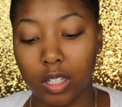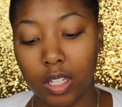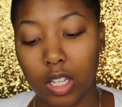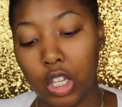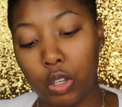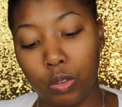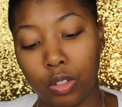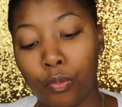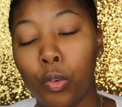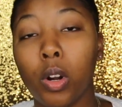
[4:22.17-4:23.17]
to use
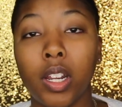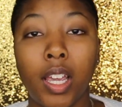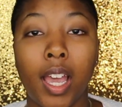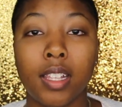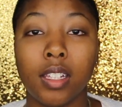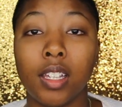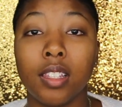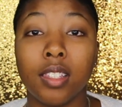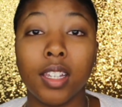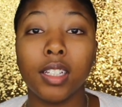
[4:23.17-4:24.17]
40 as a
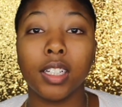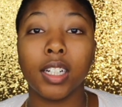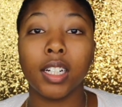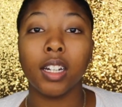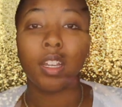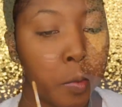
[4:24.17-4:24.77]
concealer